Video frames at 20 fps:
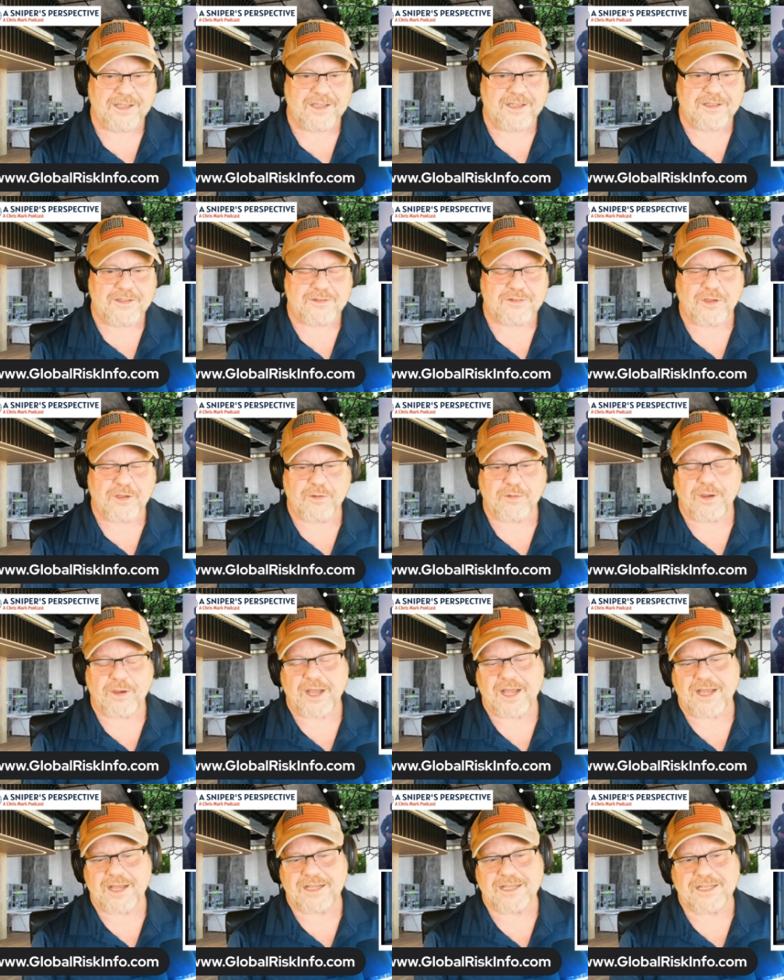So
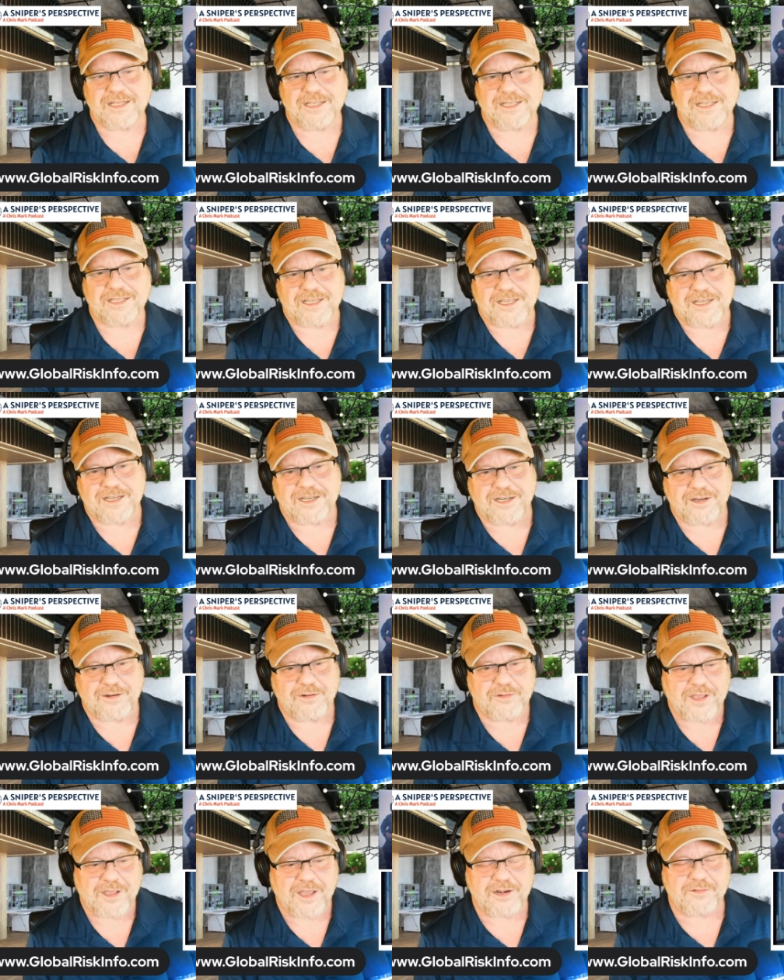uh,
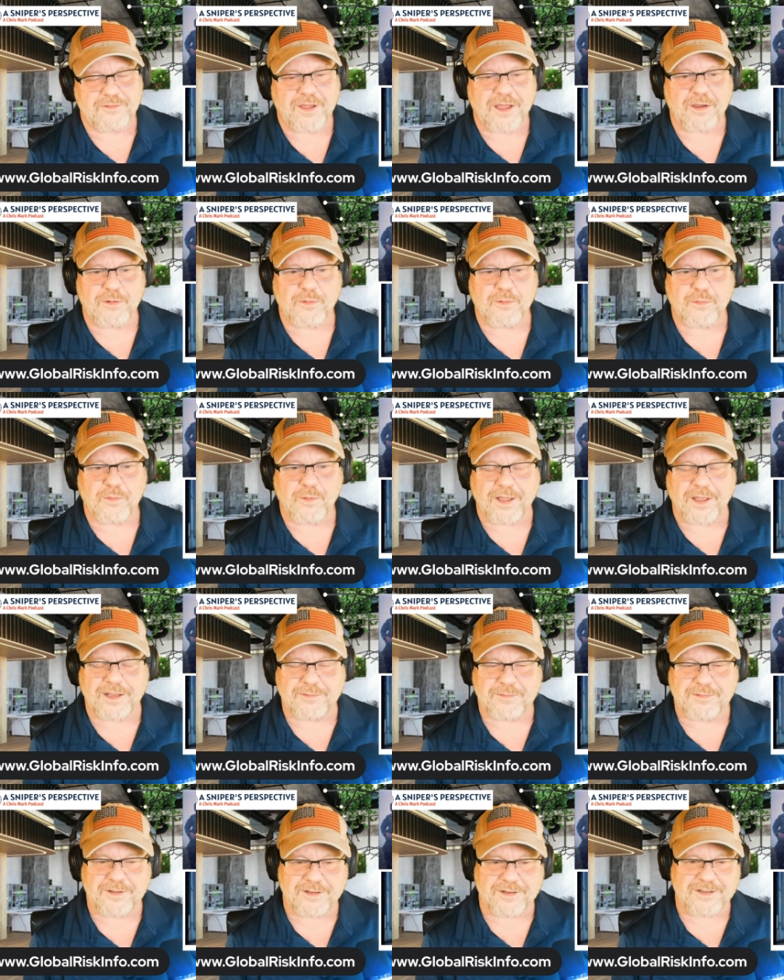here's kind of how it
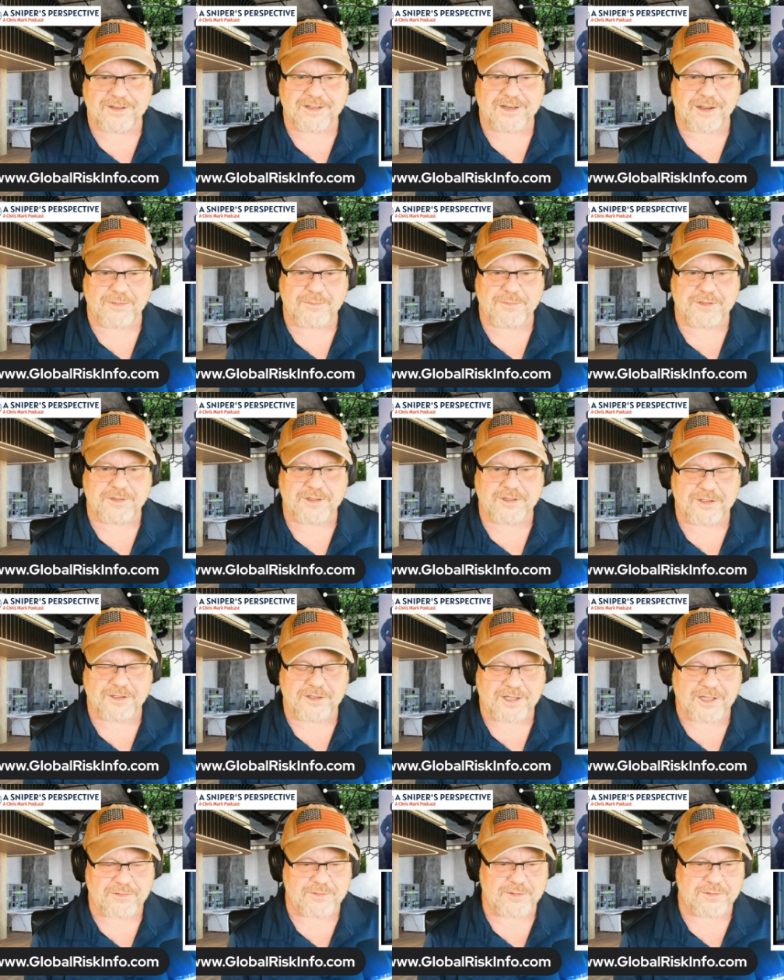went, and, and I'm going to tell you
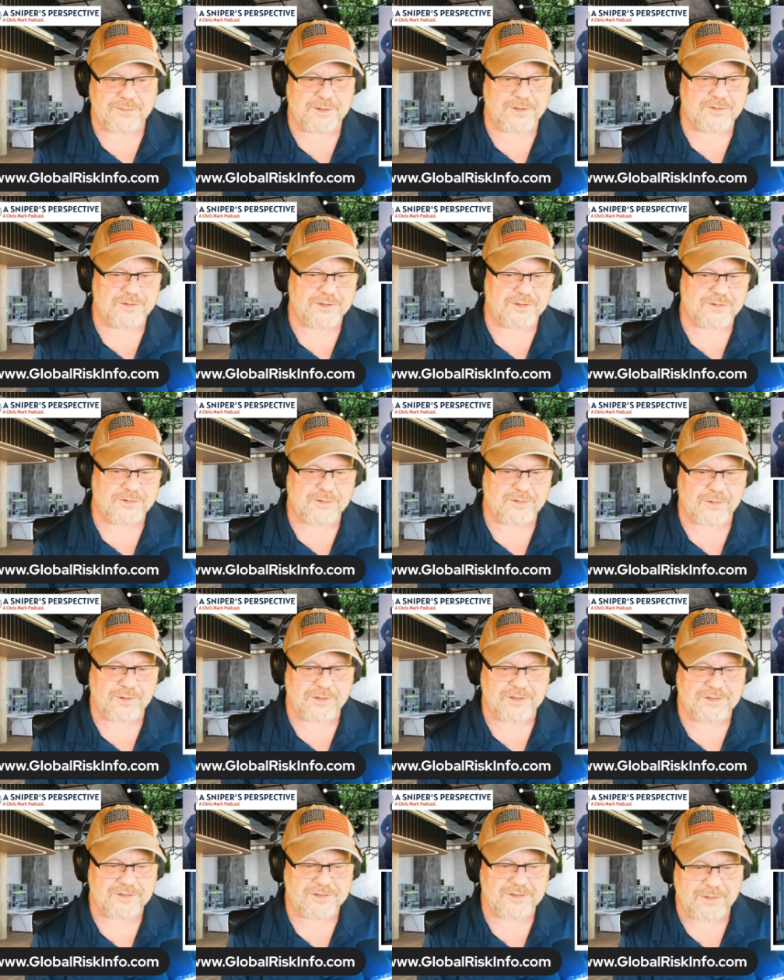kind of an amusing
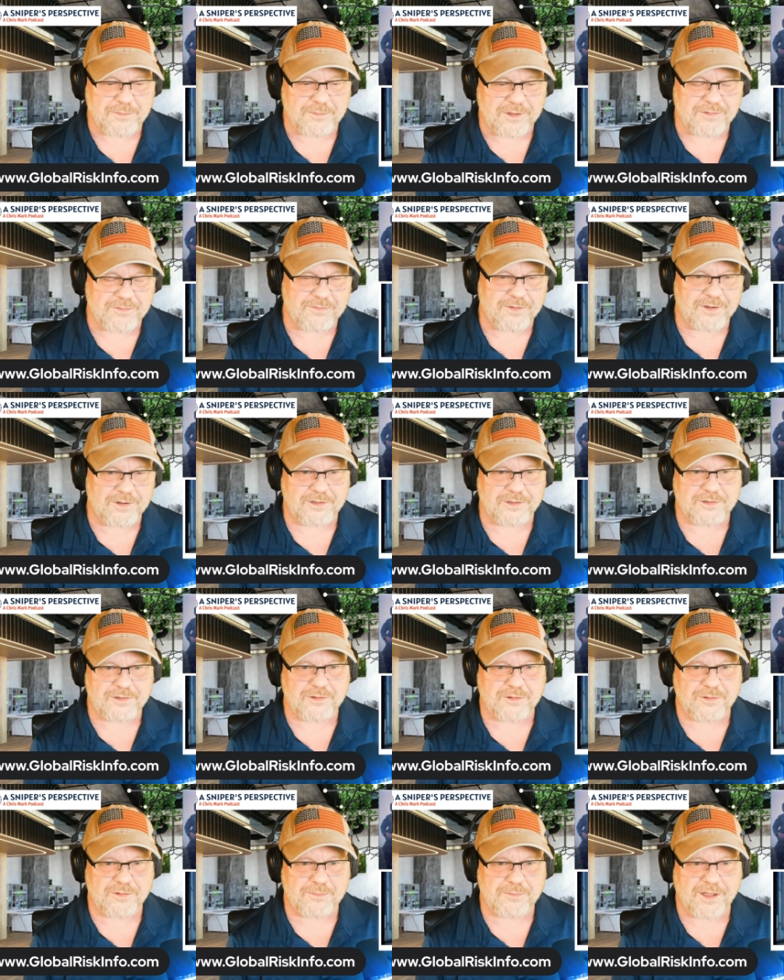story. This is going to be a fairly
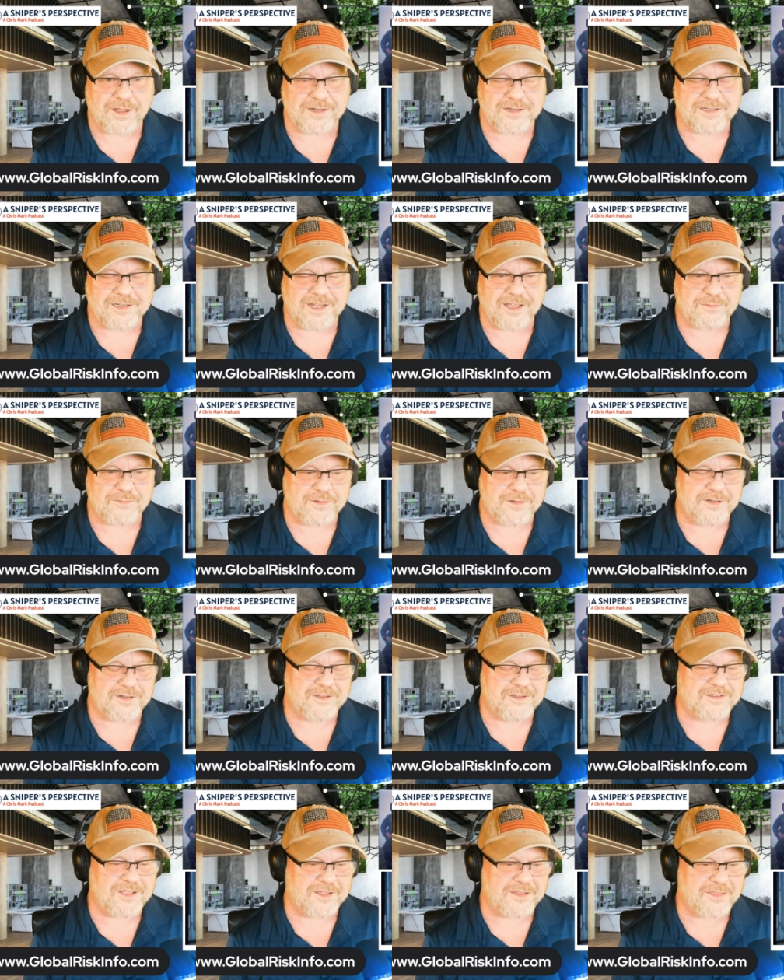short podcast, but it
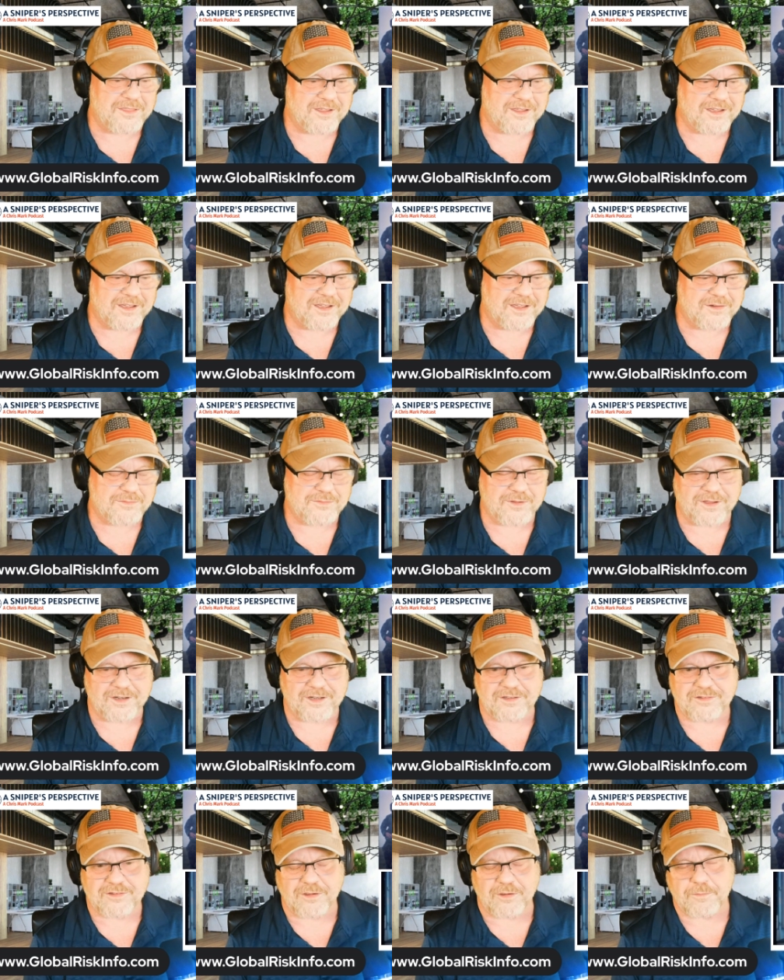is, I think, kind of
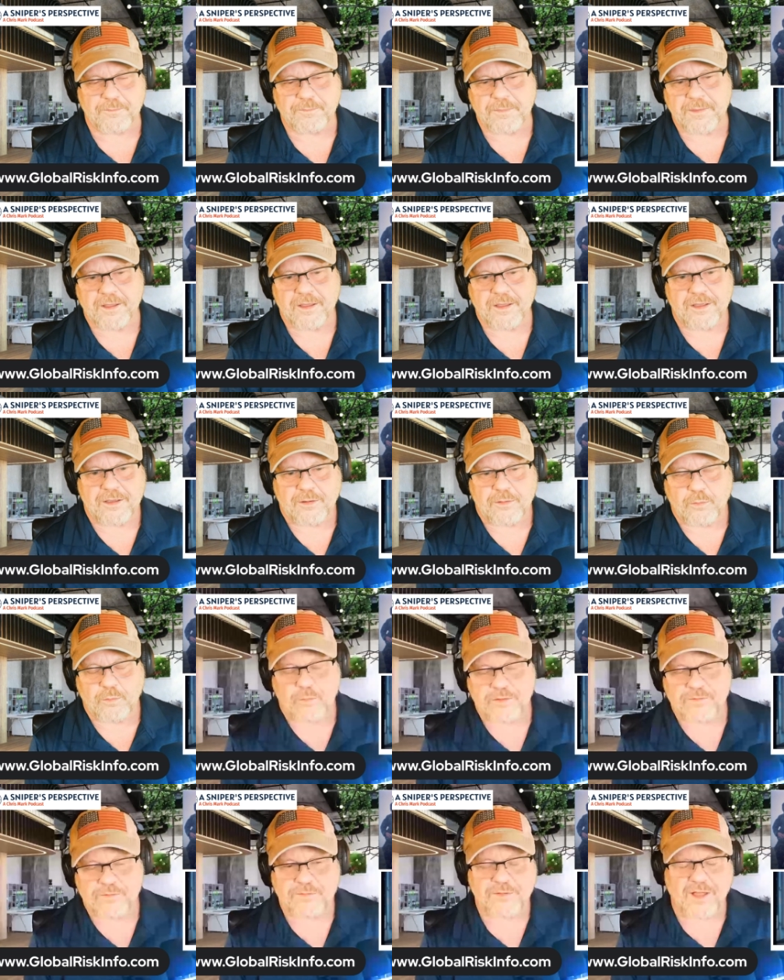funny. So
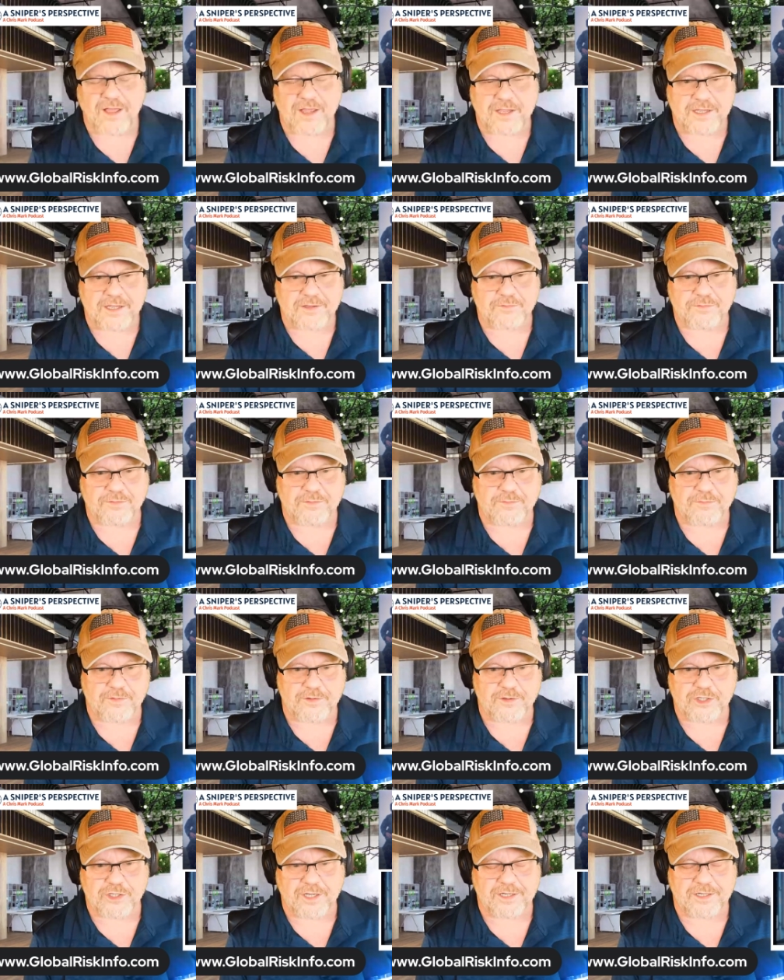we fly in from
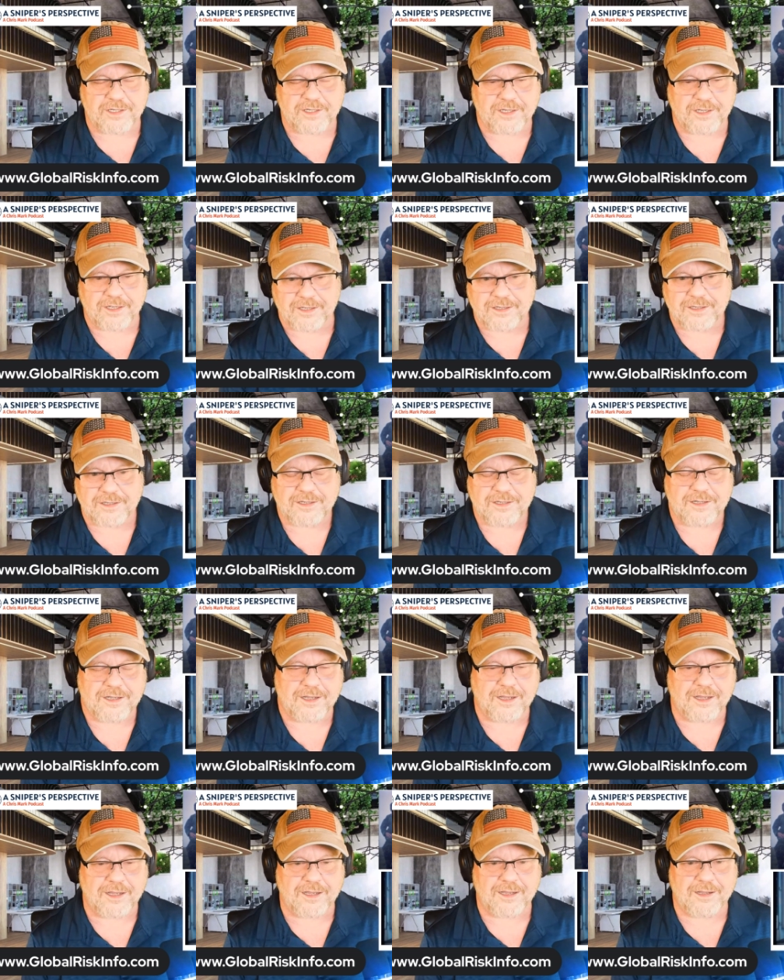Virginia.
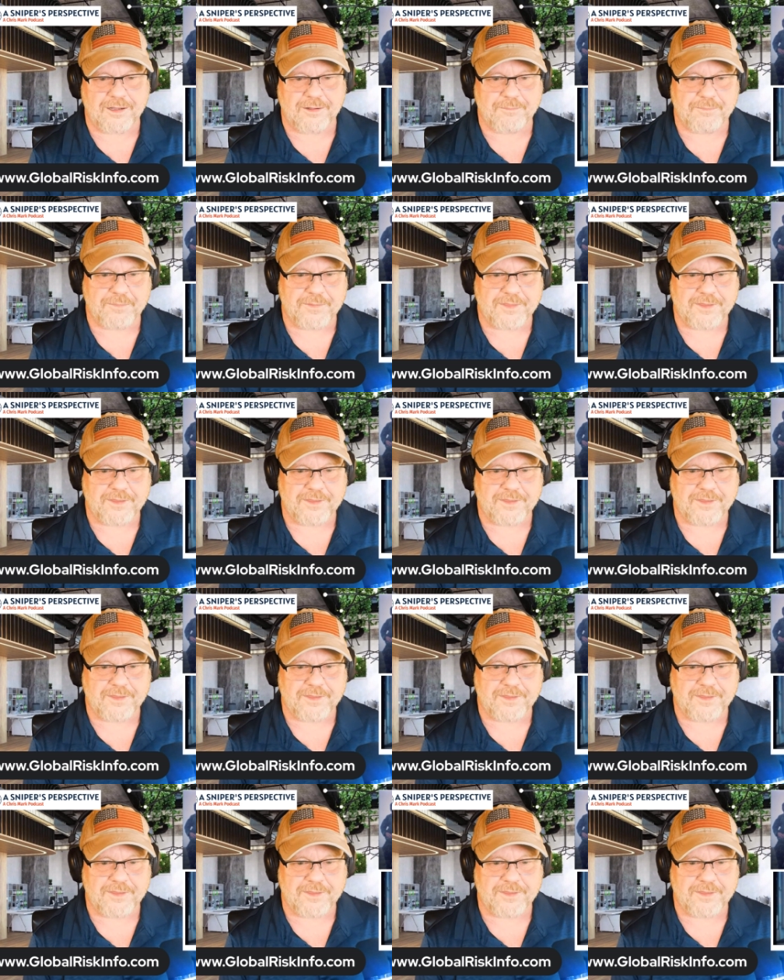Um,